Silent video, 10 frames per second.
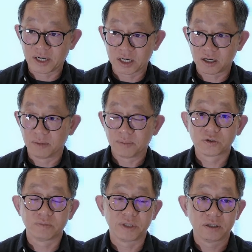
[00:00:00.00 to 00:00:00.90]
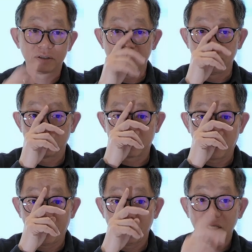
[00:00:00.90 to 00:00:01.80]
composability,
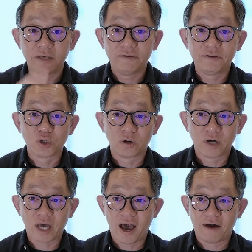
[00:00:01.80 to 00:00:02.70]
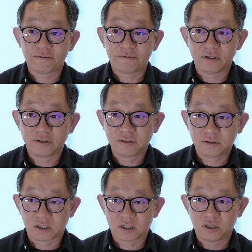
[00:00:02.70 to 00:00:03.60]
right? If you don't have
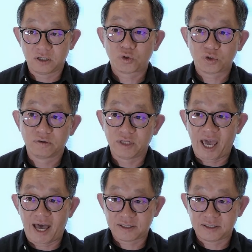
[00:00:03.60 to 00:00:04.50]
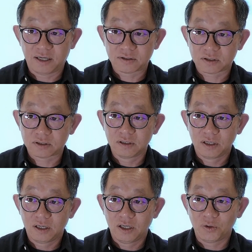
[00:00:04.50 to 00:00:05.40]
the control of the assets,
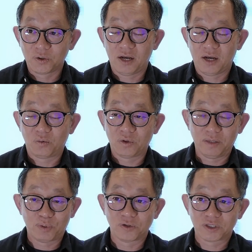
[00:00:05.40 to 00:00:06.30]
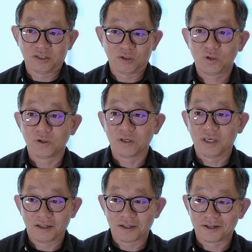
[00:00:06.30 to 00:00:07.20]
you can't really put things
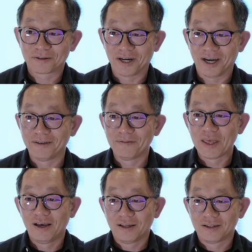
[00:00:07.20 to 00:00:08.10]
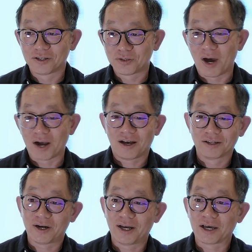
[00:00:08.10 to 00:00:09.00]
together, right? The smart
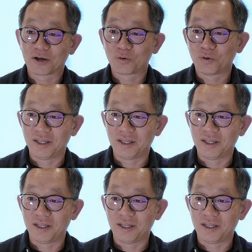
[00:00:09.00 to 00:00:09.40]
contract that create the